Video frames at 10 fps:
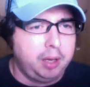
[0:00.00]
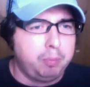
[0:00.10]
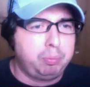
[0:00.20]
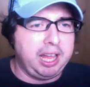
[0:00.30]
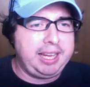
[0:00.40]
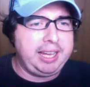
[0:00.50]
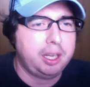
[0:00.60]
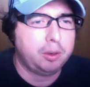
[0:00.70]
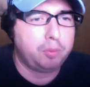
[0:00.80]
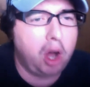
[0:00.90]

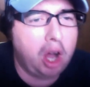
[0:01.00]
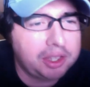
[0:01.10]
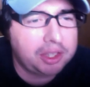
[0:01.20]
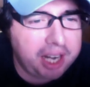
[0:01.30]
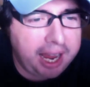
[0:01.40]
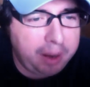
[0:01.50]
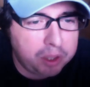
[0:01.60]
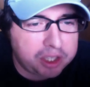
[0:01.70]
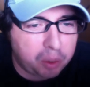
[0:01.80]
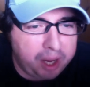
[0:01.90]
Blake, Raw tonight
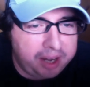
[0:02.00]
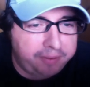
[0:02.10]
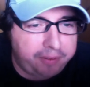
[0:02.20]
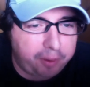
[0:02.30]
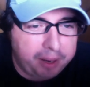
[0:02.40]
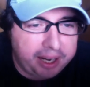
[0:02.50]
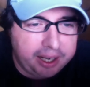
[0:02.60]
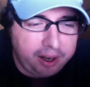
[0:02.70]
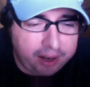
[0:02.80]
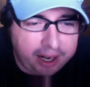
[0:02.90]
was a win for me.
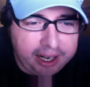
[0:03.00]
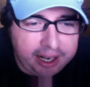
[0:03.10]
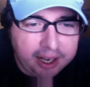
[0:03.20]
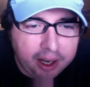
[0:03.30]
All right.